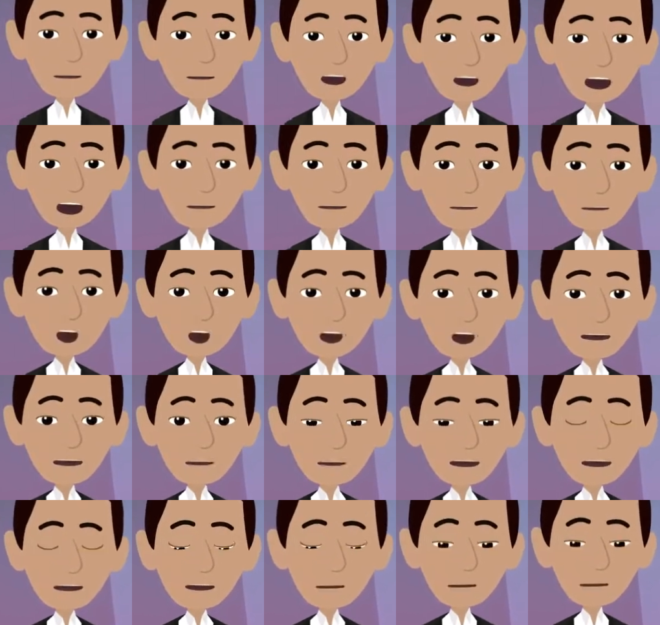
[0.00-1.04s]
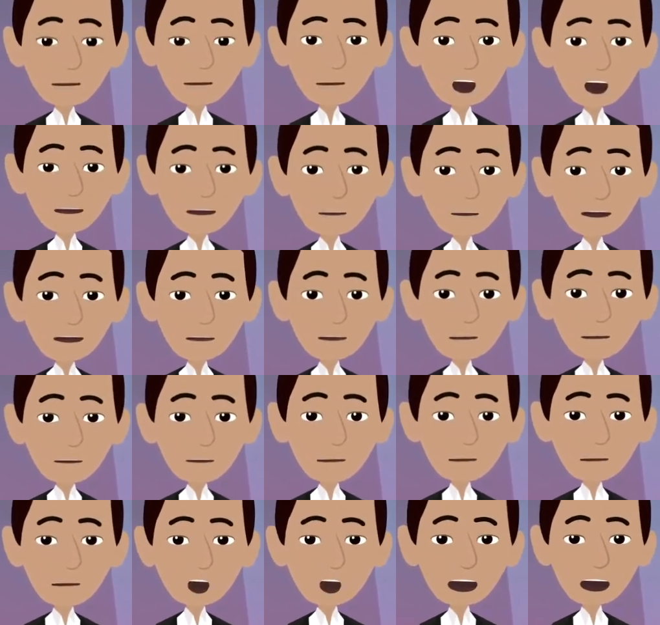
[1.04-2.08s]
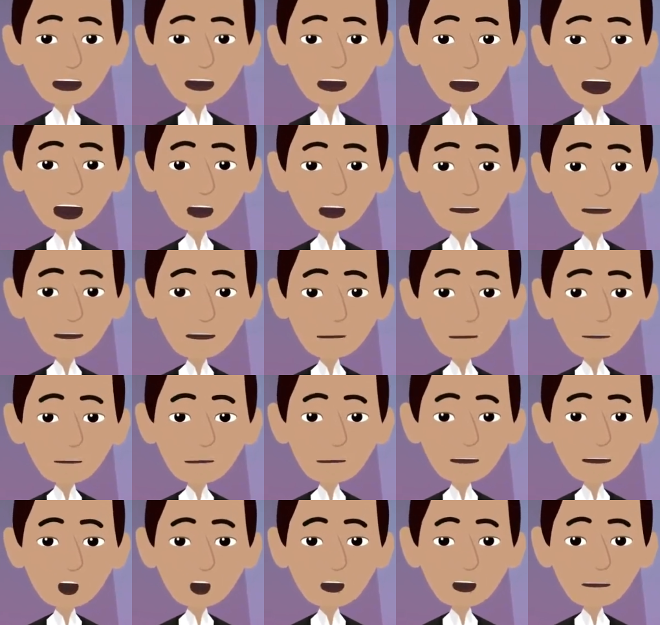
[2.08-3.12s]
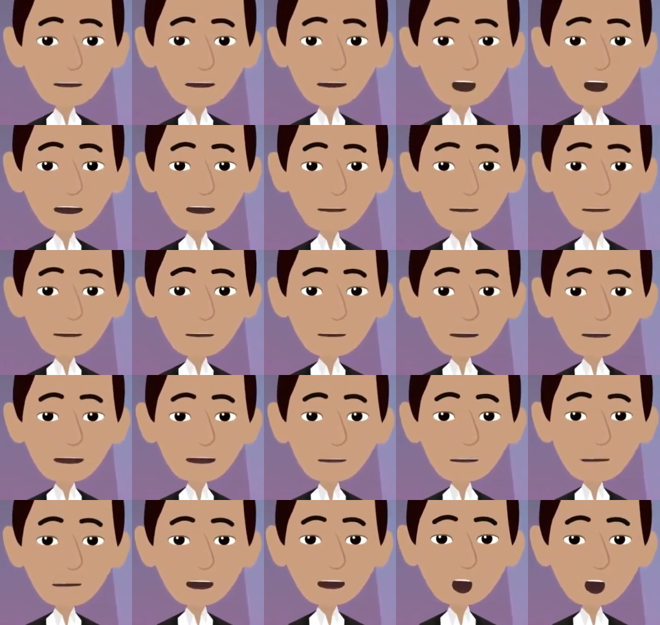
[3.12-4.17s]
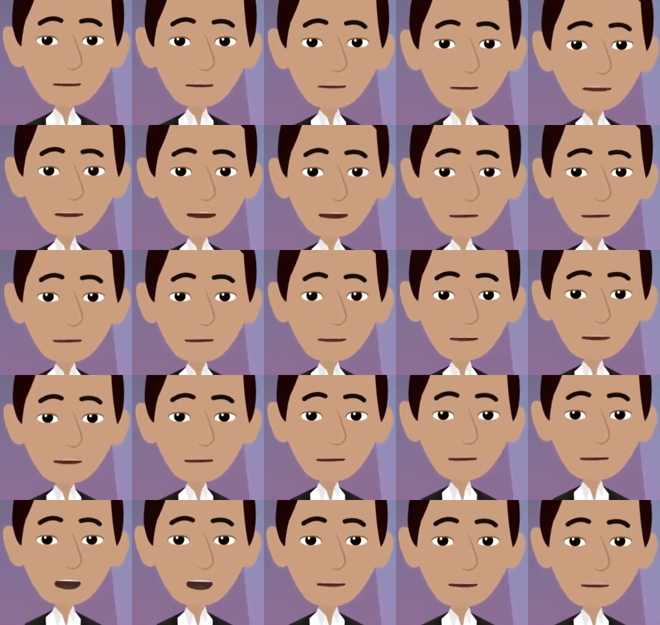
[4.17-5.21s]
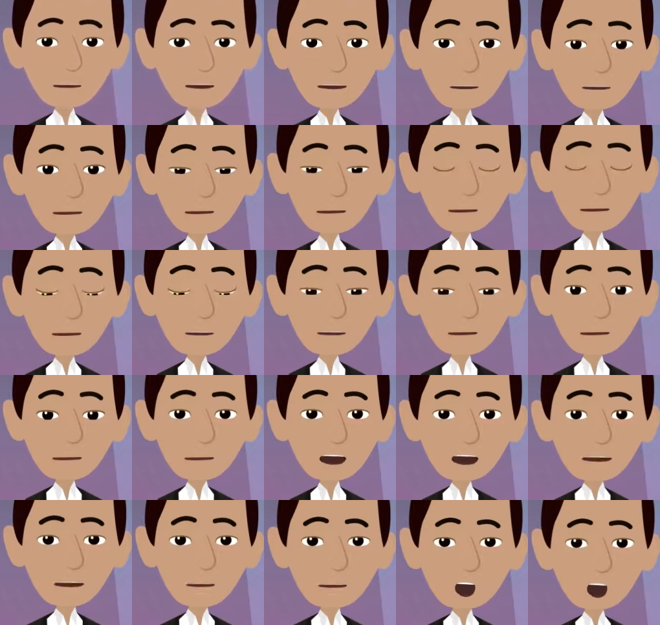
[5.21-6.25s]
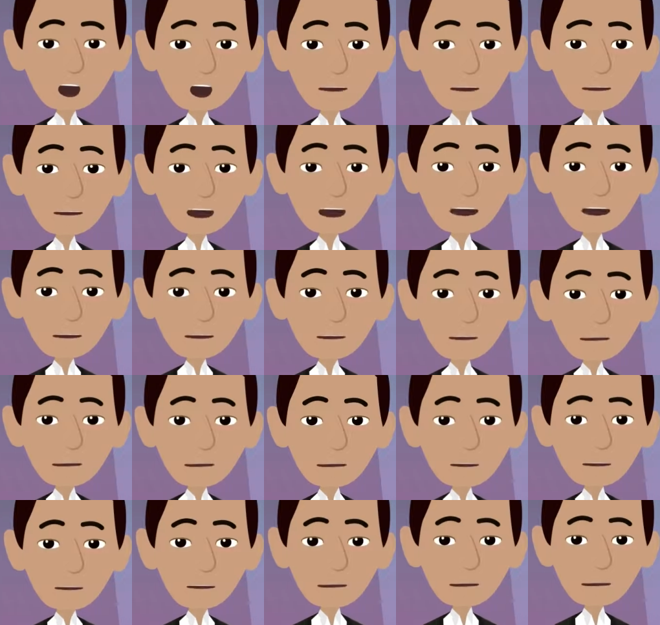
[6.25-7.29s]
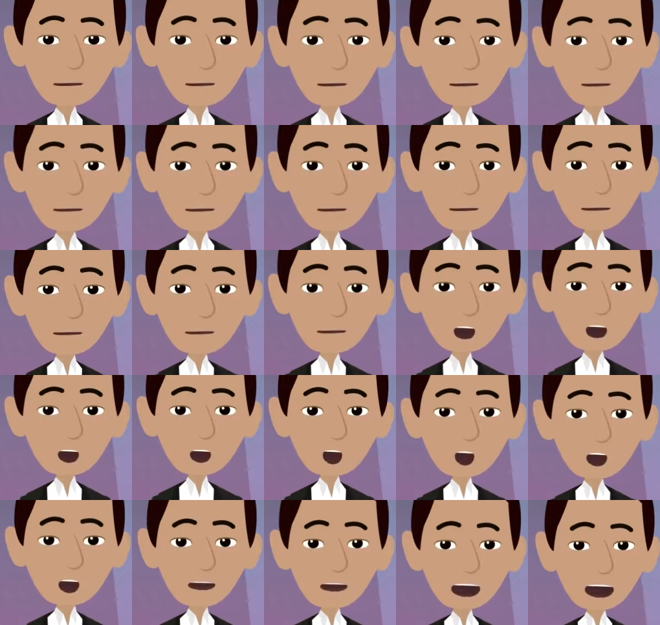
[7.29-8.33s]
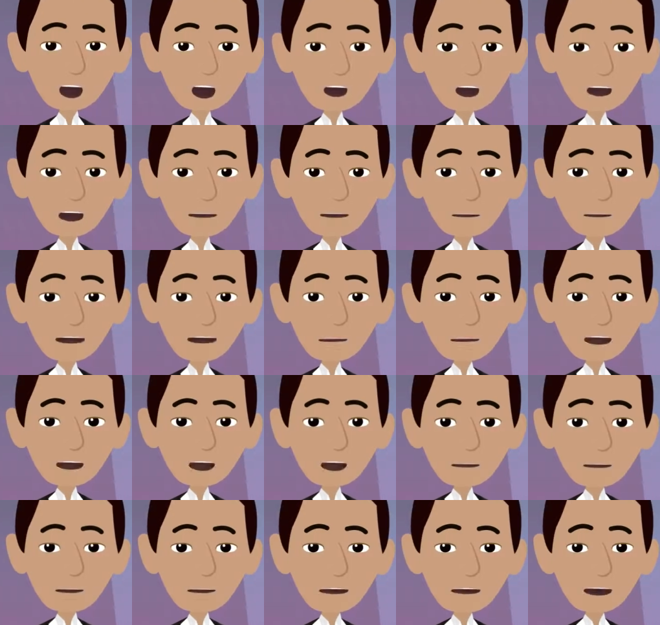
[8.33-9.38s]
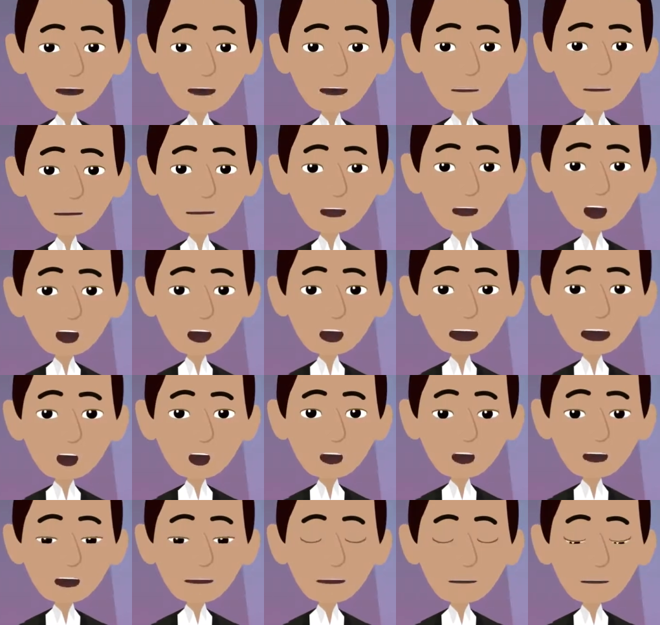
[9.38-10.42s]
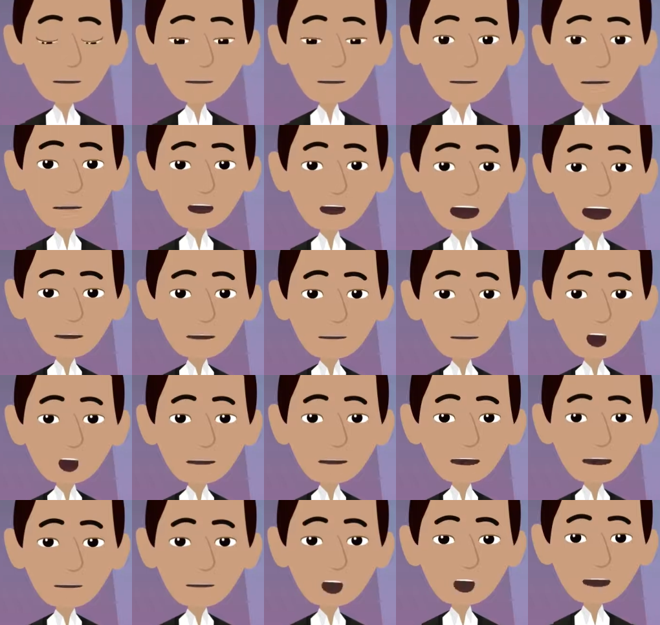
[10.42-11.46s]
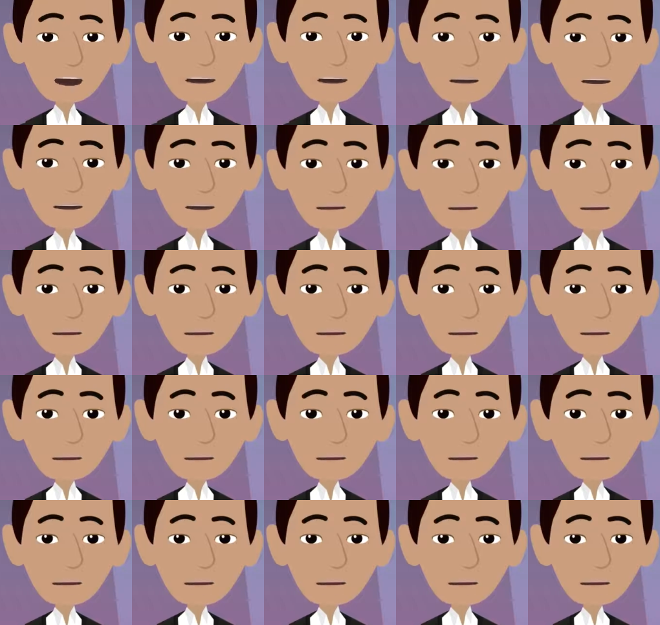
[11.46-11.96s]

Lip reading: actually an expression of spirituality, an aspect, a facet of spirituality. So your willingness to function within that physicality,